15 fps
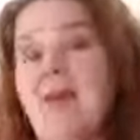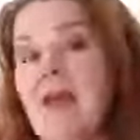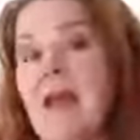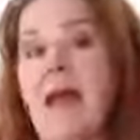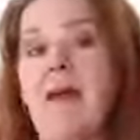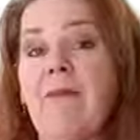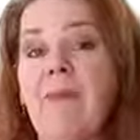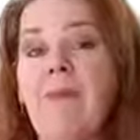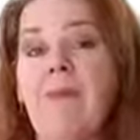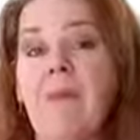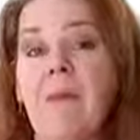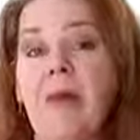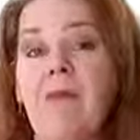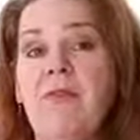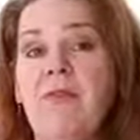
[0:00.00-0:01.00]
on average for
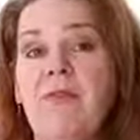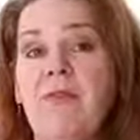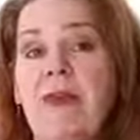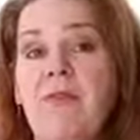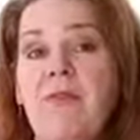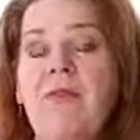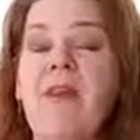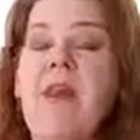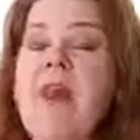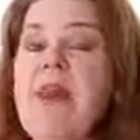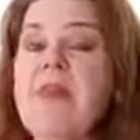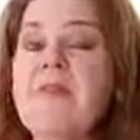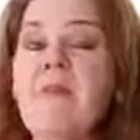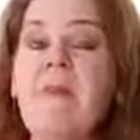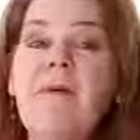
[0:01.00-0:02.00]
most of us.
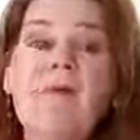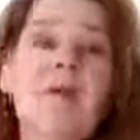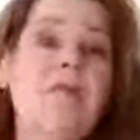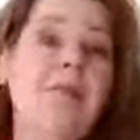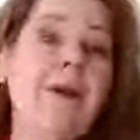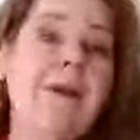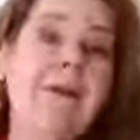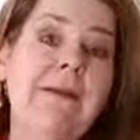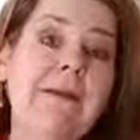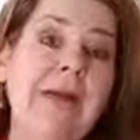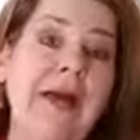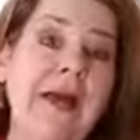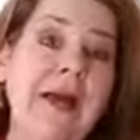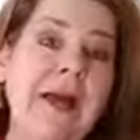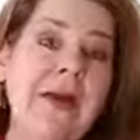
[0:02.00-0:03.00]
Some of us run a little
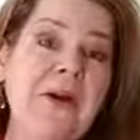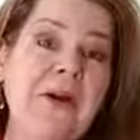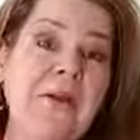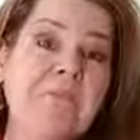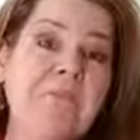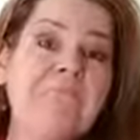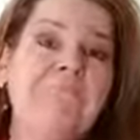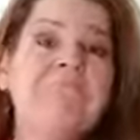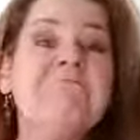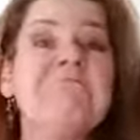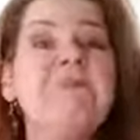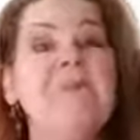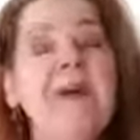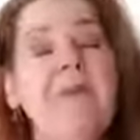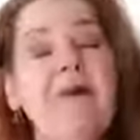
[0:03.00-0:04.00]
higher,
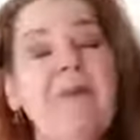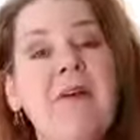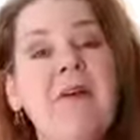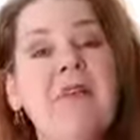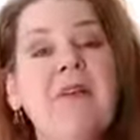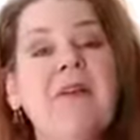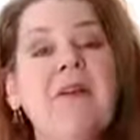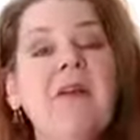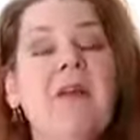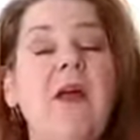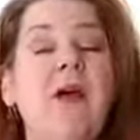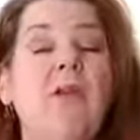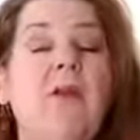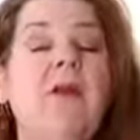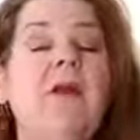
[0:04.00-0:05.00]
some of us a little
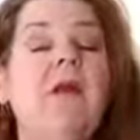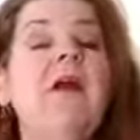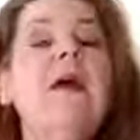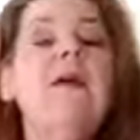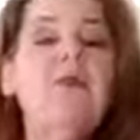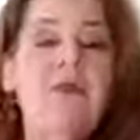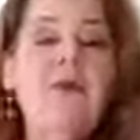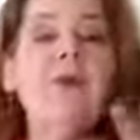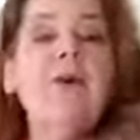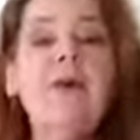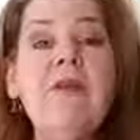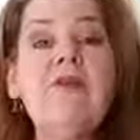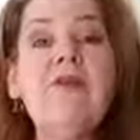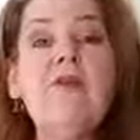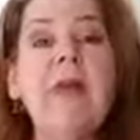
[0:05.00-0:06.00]
lower. So there
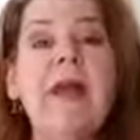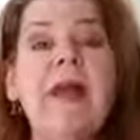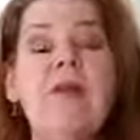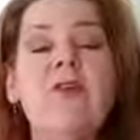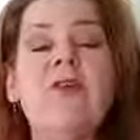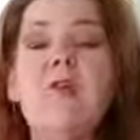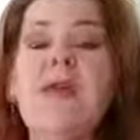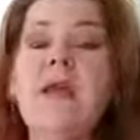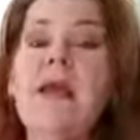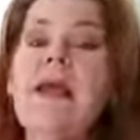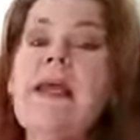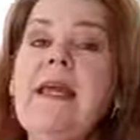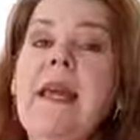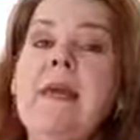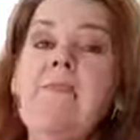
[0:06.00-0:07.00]
is a range, but
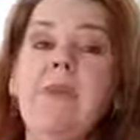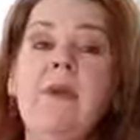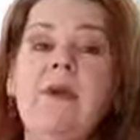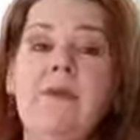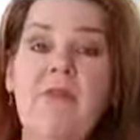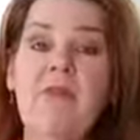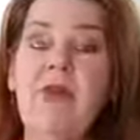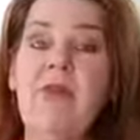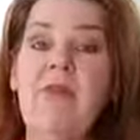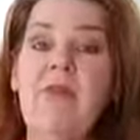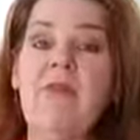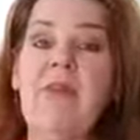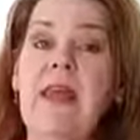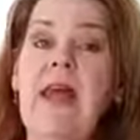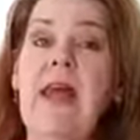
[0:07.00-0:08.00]
98.6
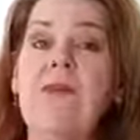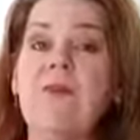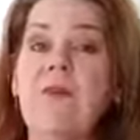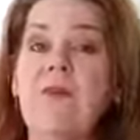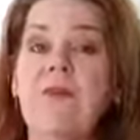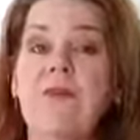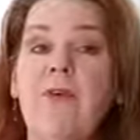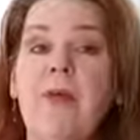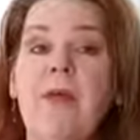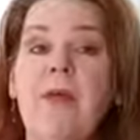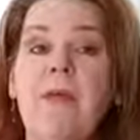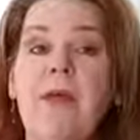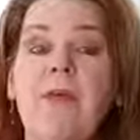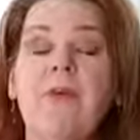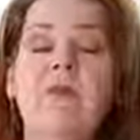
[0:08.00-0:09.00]
is the average for
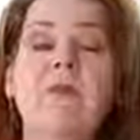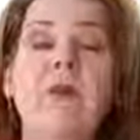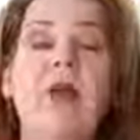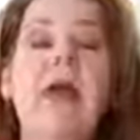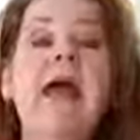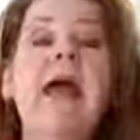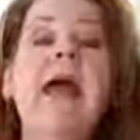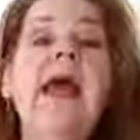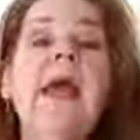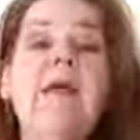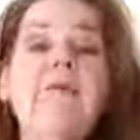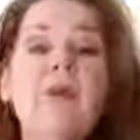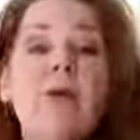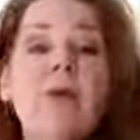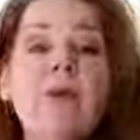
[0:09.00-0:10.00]
humans.
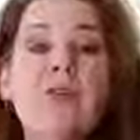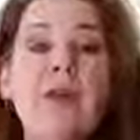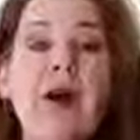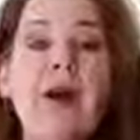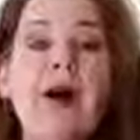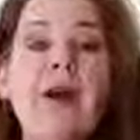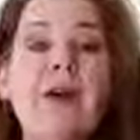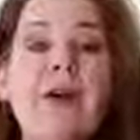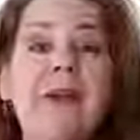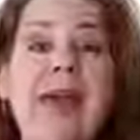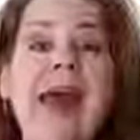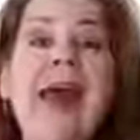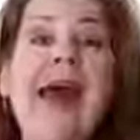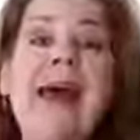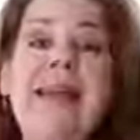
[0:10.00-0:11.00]
If your dog or
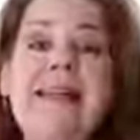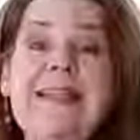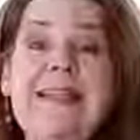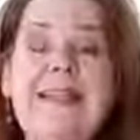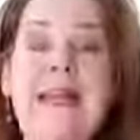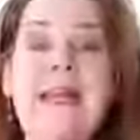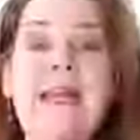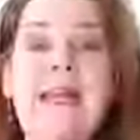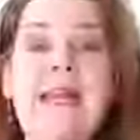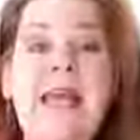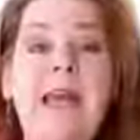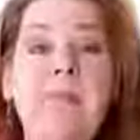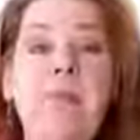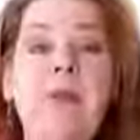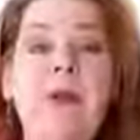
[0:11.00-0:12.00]
cat is
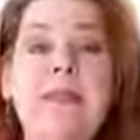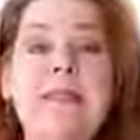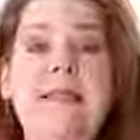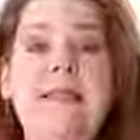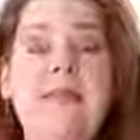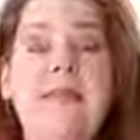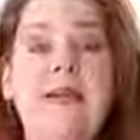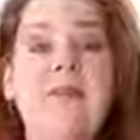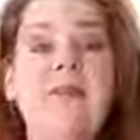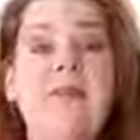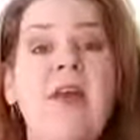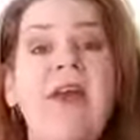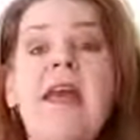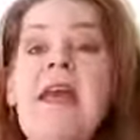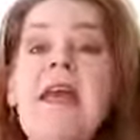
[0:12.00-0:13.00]

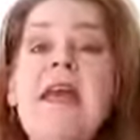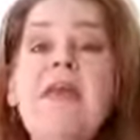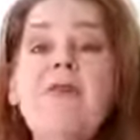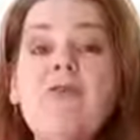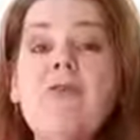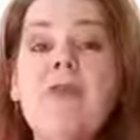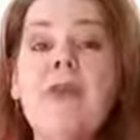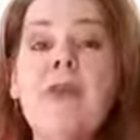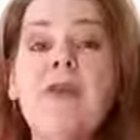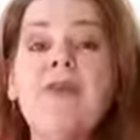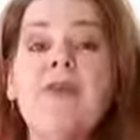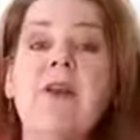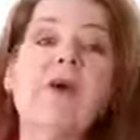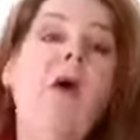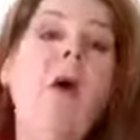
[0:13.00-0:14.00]
98.6, he or she is
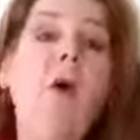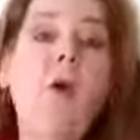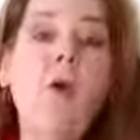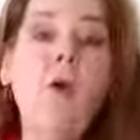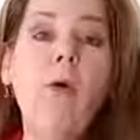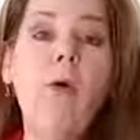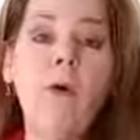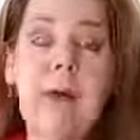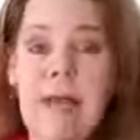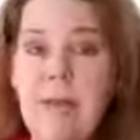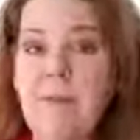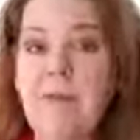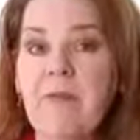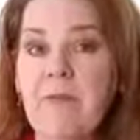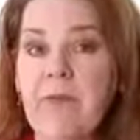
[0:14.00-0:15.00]
in a whole
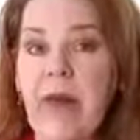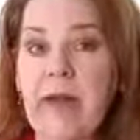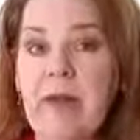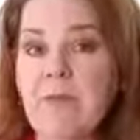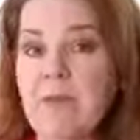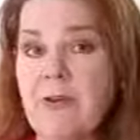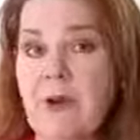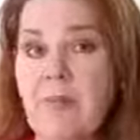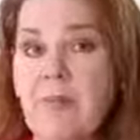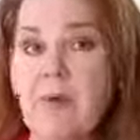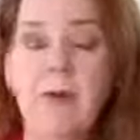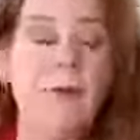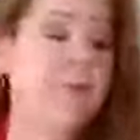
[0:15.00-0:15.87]
heap of a lot of trouble.